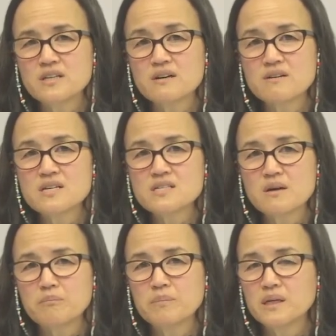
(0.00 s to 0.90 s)
there is
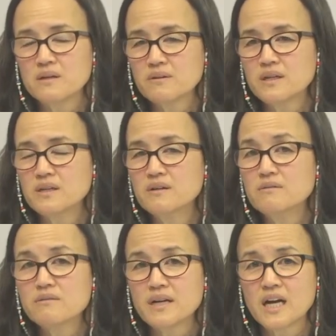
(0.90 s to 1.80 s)
a period
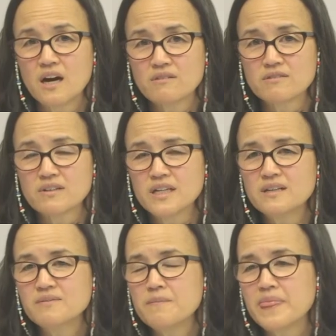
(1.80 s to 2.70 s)
of recovery.
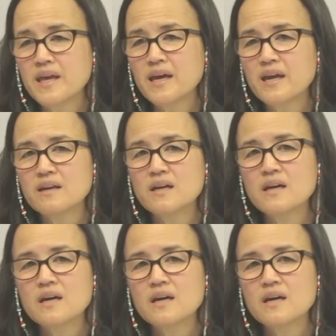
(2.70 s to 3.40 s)
And